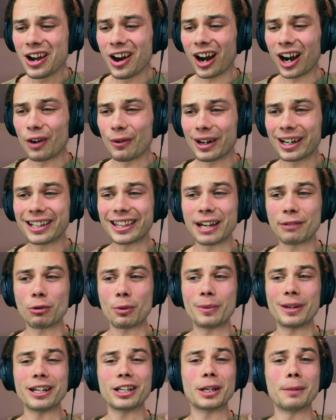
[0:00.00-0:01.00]
I reckon that will
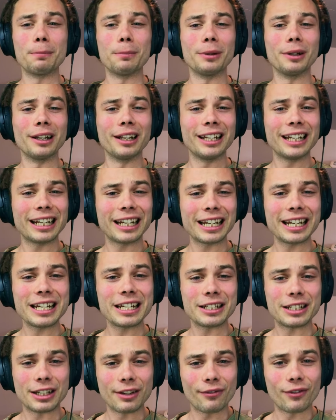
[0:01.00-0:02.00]
be a completely
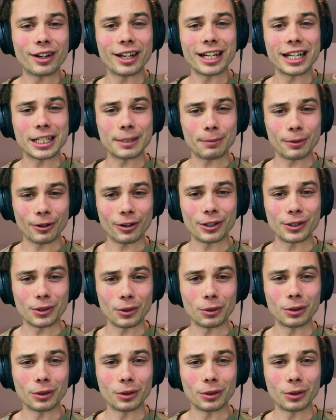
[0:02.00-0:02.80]
different experience